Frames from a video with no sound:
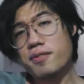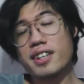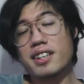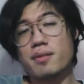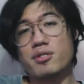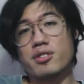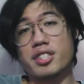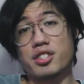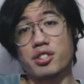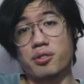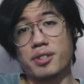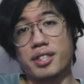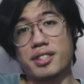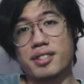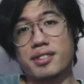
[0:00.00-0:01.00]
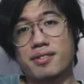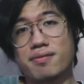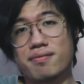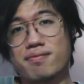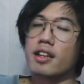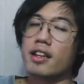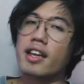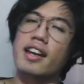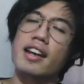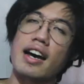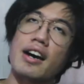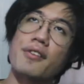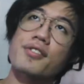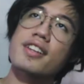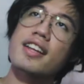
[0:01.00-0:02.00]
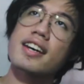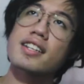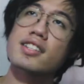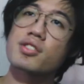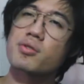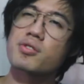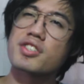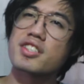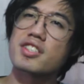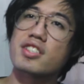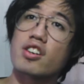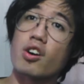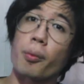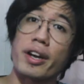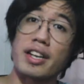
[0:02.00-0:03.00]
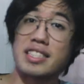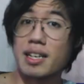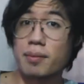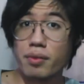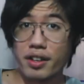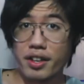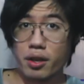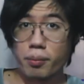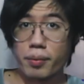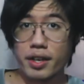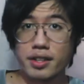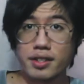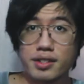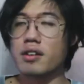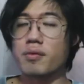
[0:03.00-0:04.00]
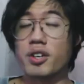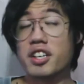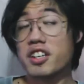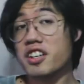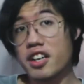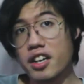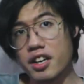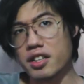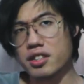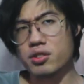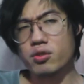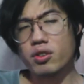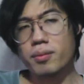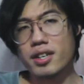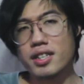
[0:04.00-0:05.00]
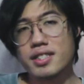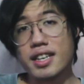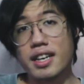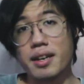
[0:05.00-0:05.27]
fun if you're into it. And after that, the tour just opens up a little bit. We got on a tour bus